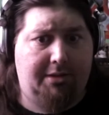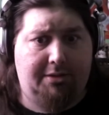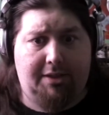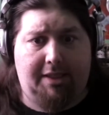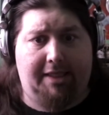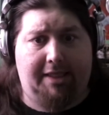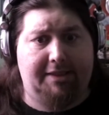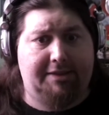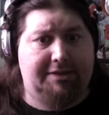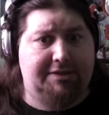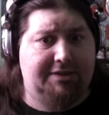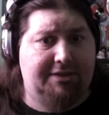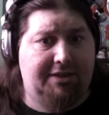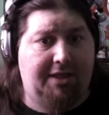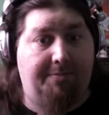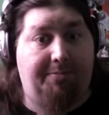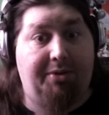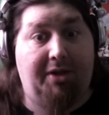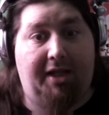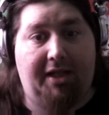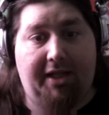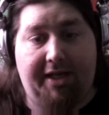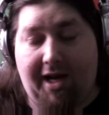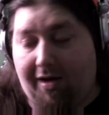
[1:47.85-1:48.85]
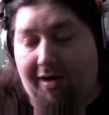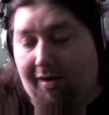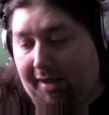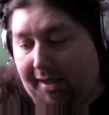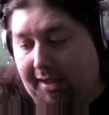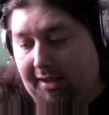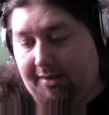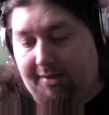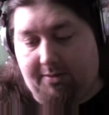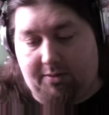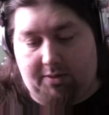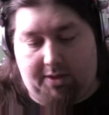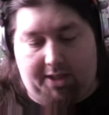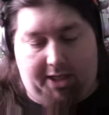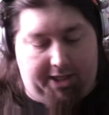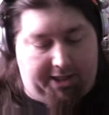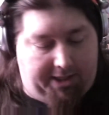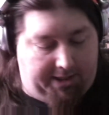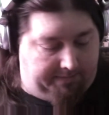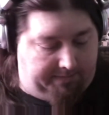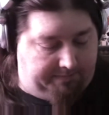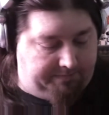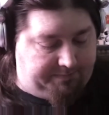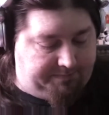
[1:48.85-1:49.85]
It's completely airy.
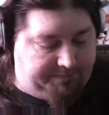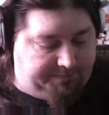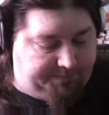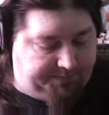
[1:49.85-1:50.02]
Um,